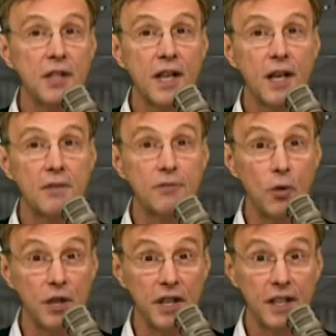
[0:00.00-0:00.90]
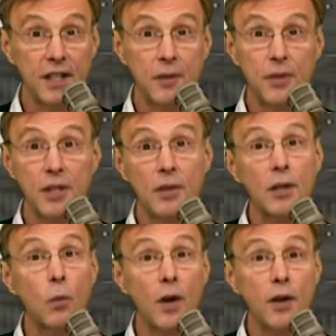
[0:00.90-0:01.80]
California. We can
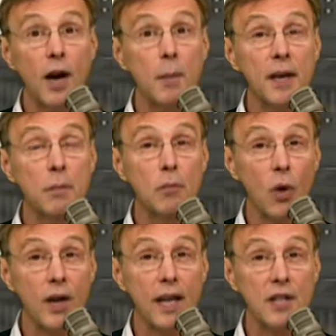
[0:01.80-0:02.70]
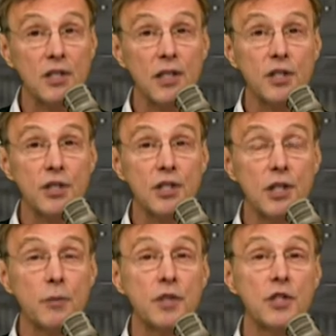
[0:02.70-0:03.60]
only wonder how many more cancellations
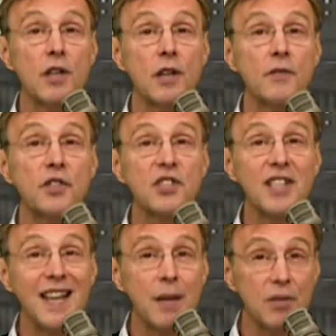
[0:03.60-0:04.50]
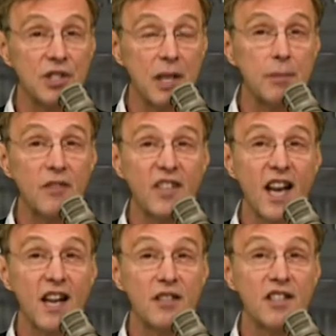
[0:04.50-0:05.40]
are the result of the same deceptive,
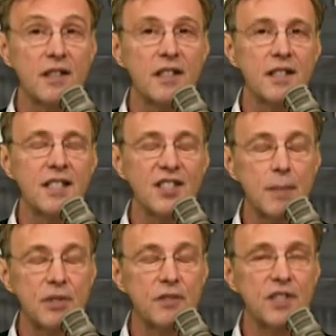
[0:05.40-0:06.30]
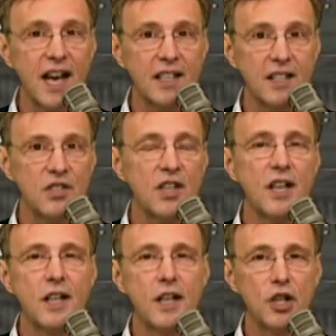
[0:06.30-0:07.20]
deceptive tactics
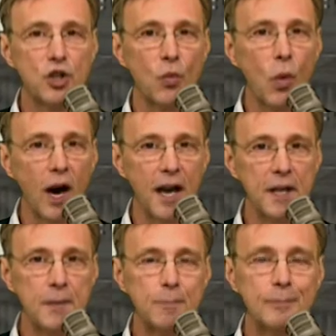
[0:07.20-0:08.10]
nationwide.